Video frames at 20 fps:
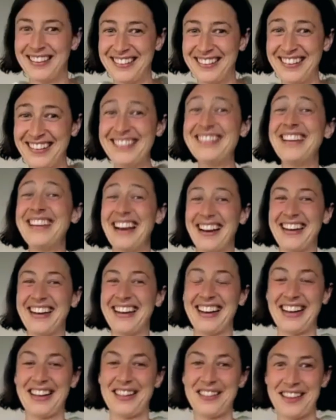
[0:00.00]
yeah, like
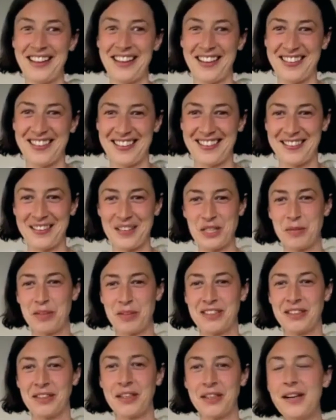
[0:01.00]
this is such a big...
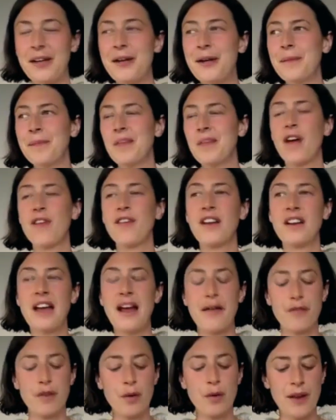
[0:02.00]
I've had
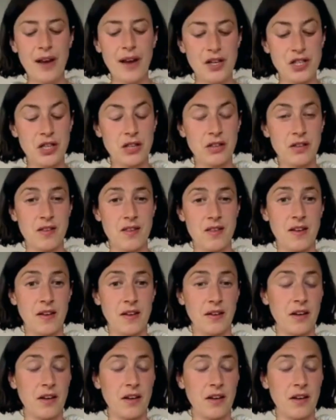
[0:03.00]
every reaction under the sun.